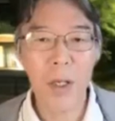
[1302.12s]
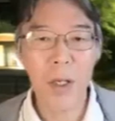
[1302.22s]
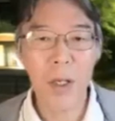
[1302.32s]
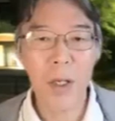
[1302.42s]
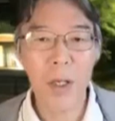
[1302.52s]

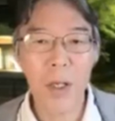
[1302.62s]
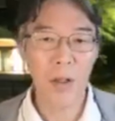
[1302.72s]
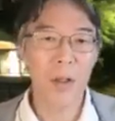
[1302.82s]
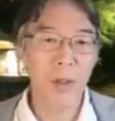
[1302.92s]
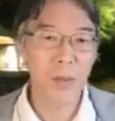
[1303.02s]
so
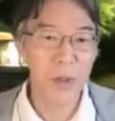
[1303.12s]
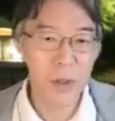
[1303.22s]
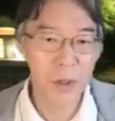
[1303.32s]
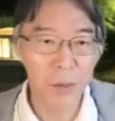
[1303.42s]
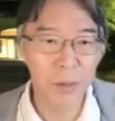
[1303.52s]
here comes
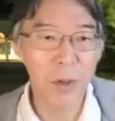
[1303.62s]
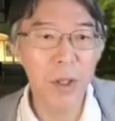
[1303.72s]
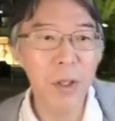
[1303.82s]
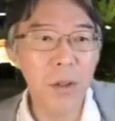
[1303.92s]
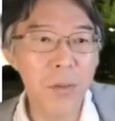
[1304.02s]
the
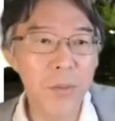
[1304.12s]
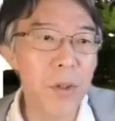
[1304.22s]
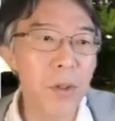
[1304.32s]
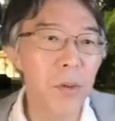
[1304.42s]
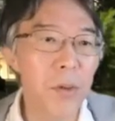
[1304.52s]
summary of the
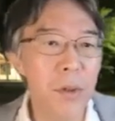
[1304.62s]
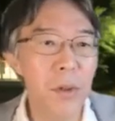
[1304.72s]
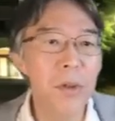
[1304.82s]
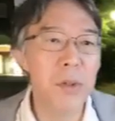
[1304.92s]
whole talk.